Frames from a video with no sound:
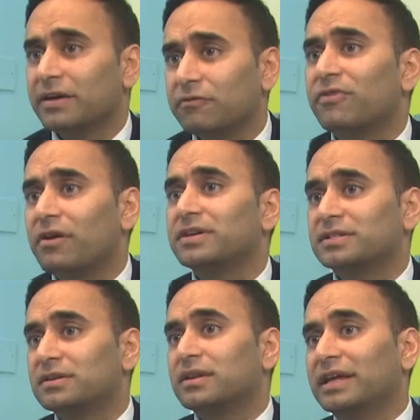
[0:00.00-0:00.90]

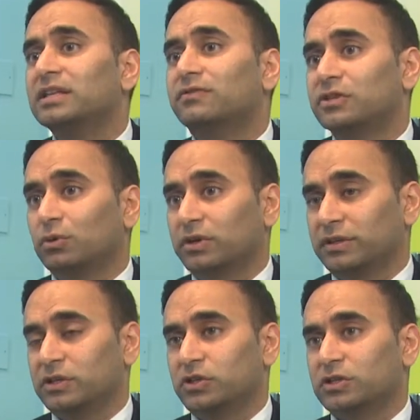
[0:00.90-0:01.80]
various individual
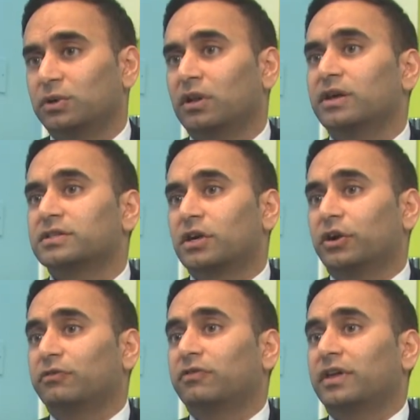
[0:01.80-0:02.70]
conditions, we like to
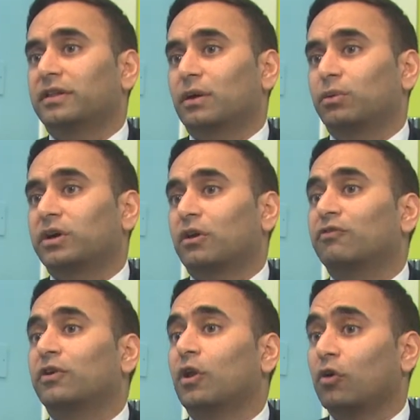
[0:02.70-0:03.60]
kind of think that we can
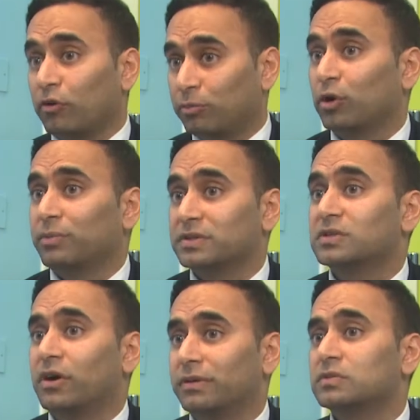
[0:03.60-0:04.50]
offer longer appointment
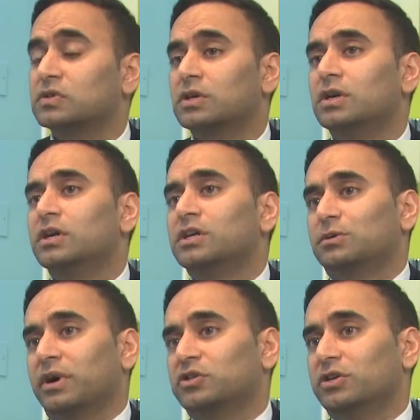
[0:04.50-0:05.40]
times
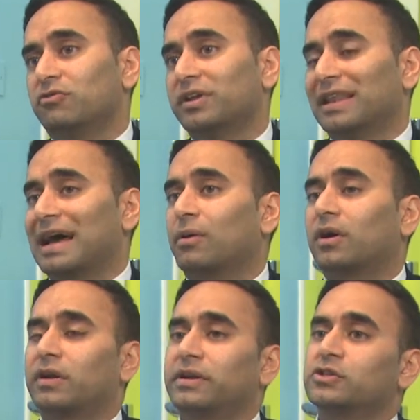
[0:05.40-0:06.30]
to actually re-allow our
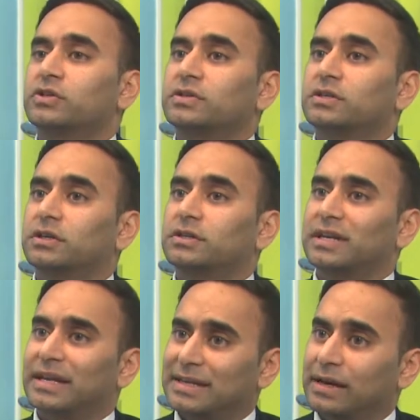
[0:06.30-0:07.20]
clinicians to
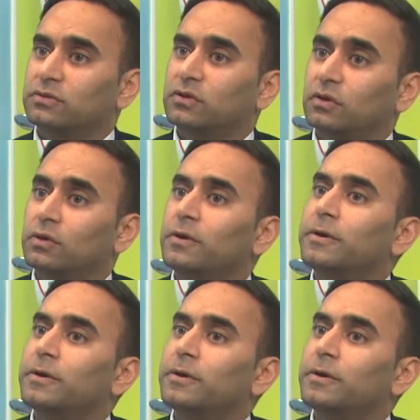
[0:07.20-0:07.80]
get down to